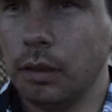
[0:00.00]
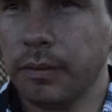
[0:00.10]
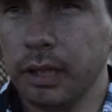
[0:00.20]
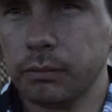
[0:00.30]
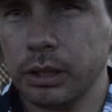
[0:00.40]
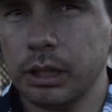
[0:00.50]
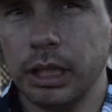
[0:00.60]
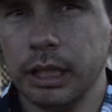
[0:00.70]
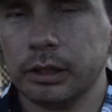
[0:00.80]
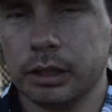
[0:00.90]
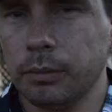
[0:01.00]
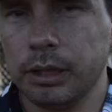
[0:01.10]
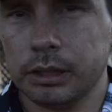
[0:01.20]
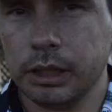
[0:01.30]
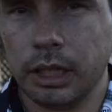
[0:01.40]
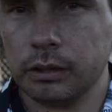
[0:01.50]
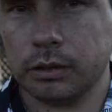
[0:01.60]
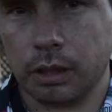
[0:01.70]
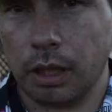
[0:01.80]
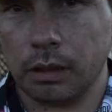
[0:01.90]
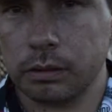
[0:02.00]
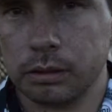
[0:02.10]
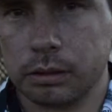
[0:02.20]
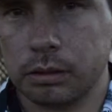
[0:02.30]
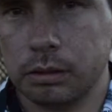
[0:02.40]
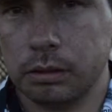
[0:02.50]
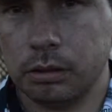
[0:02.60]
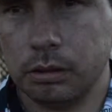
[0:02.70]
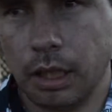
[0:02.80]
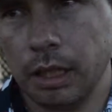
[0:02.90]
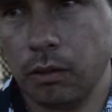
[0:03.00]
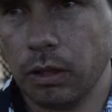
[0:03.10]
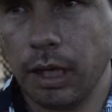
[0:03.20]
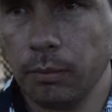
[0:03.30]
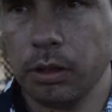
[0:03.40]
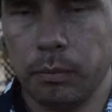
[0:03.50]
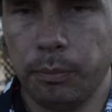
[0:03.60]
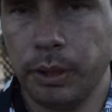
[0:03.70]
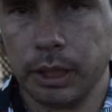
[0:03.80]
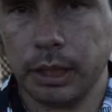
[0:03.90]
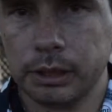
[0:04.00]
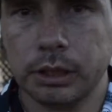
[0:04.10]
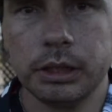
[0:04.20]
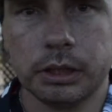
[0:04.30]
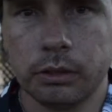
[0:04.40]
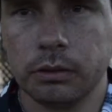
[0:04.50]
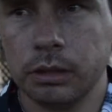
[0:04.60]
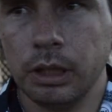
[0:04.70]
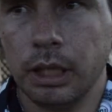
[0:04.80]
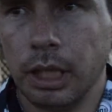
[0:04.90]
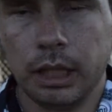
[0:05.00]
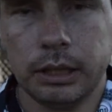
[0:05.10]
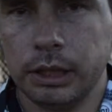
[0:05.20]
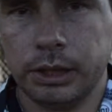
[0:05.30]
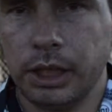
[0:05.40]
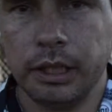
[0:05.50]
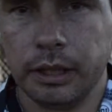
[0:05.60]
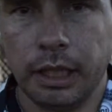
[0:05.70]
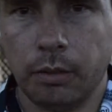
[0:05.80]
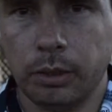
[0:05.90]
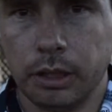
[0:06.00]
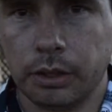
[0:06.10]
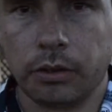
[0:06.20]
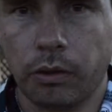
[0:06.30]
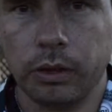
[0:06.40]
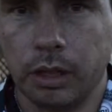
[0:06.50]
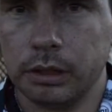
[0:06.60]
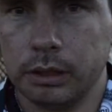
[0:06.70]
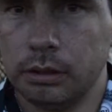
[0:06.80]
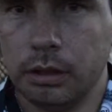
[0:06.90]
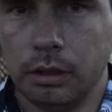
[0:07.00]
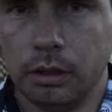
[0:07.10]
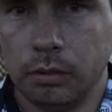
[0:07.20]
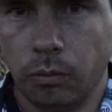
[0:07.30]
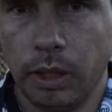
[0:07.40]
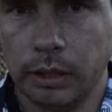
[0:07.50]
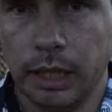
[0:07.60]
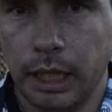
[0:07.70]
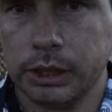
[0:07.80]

I'm not really liking some of the styles or colors. I know I'm kind of a little bit picky. I should just throw a generic helmet on, throw it on and wear that.